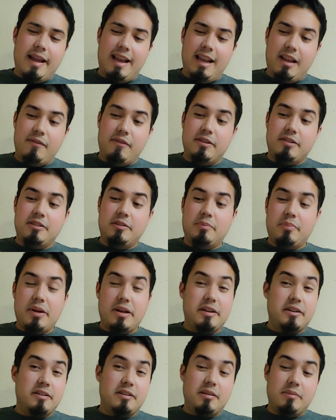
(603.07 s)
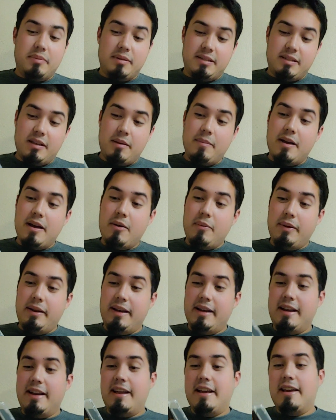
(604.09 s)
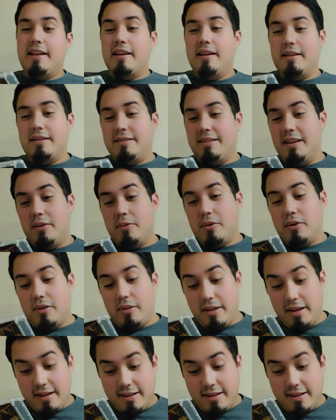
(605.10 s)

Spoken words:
Predator, but somehow we didn't get a sequel to this.